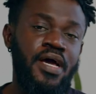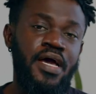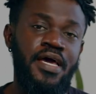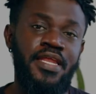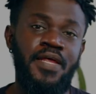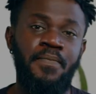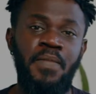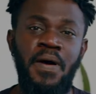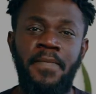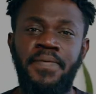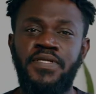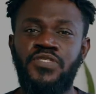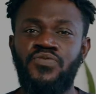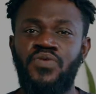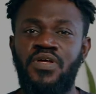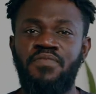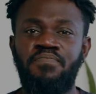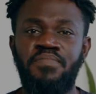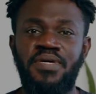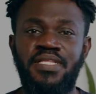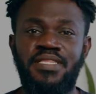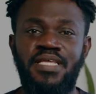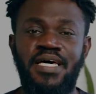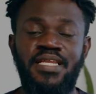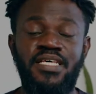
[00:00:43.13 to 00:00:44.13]
and I'm happy to
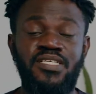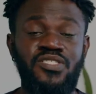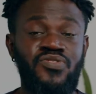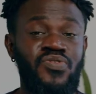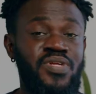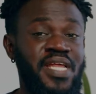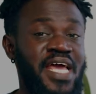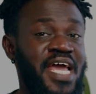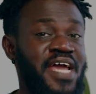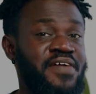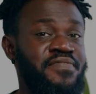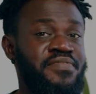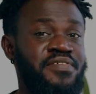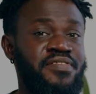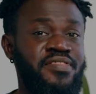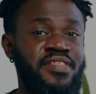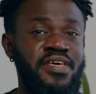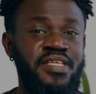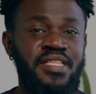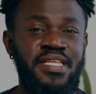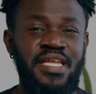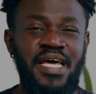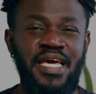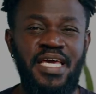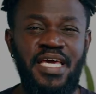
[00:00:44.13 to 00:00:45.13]
admit that it's not
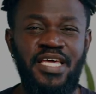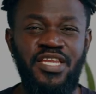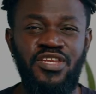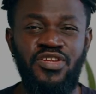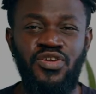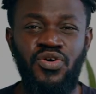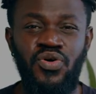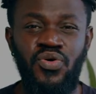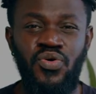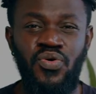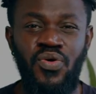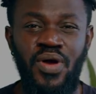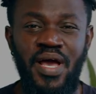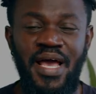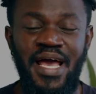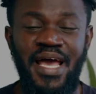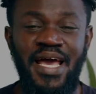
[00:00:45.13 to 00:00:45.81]
everything that I can know,